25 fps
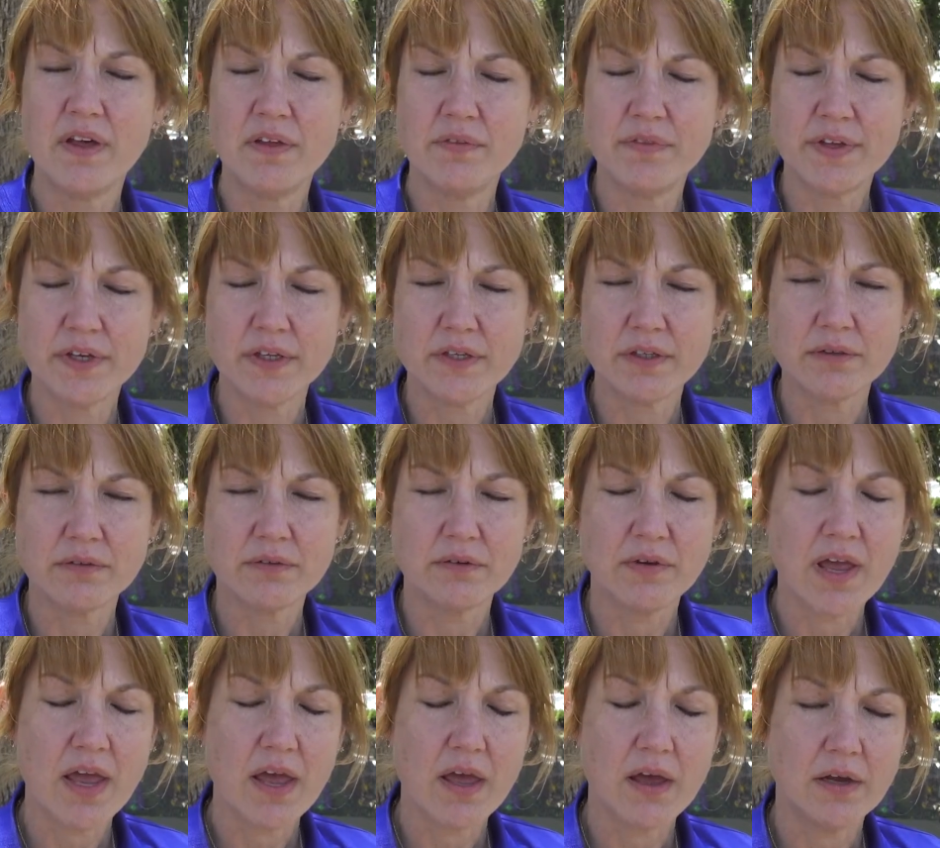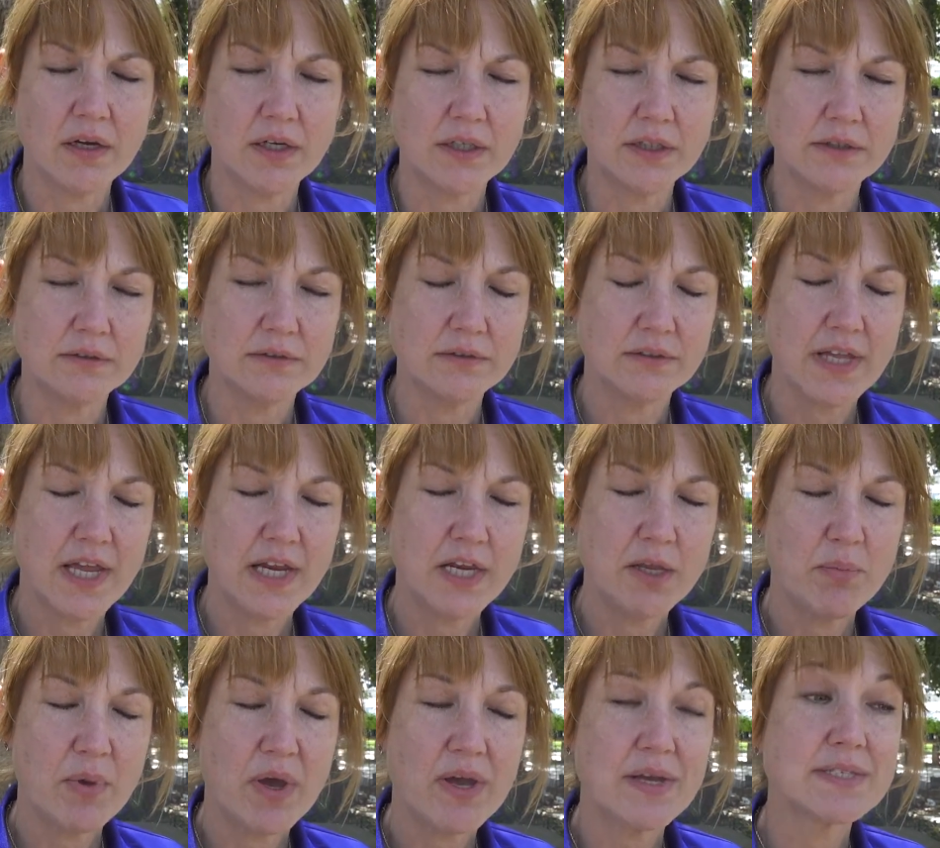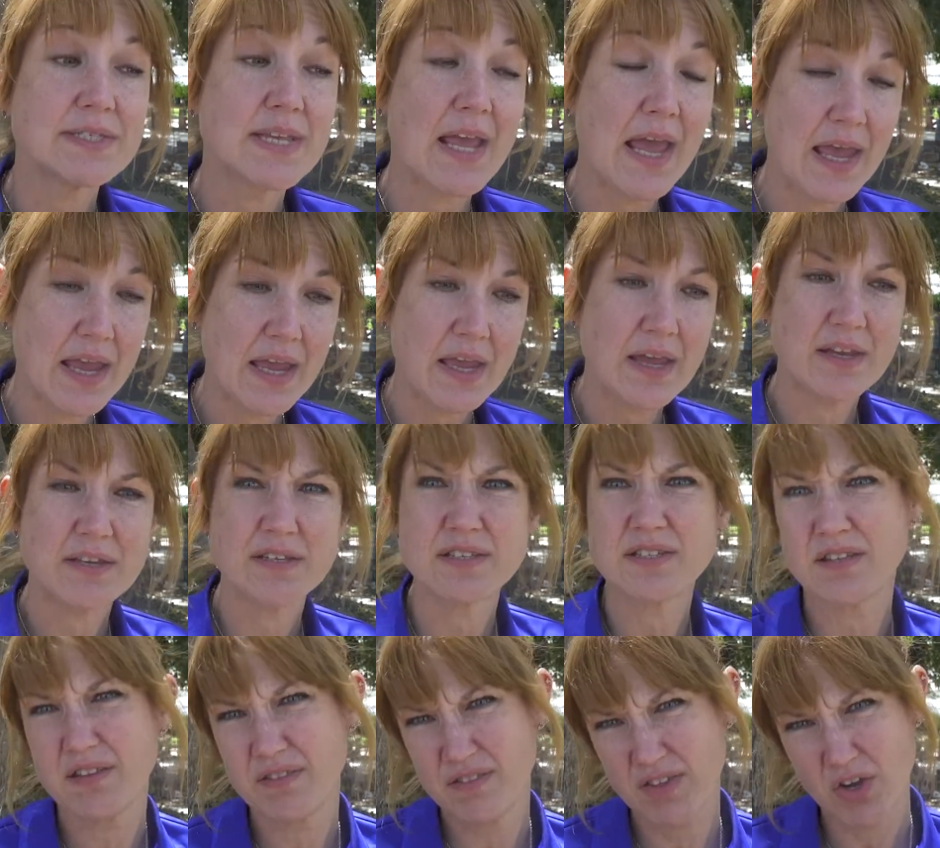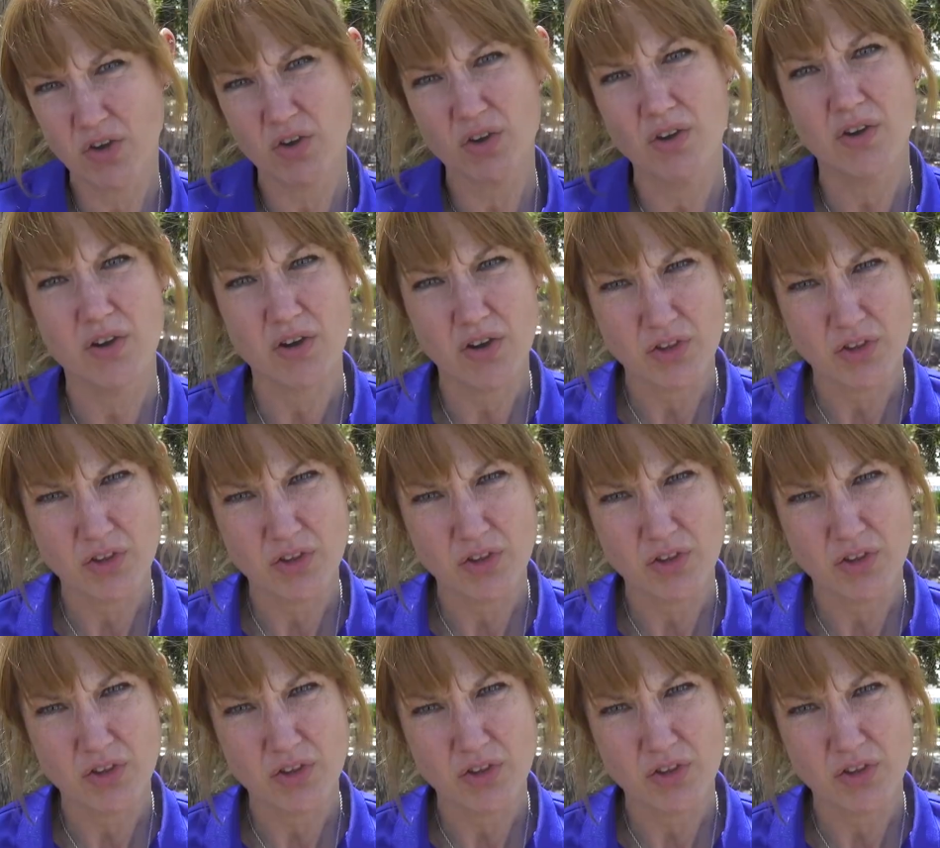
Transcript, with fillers: the uh, ladybugs and their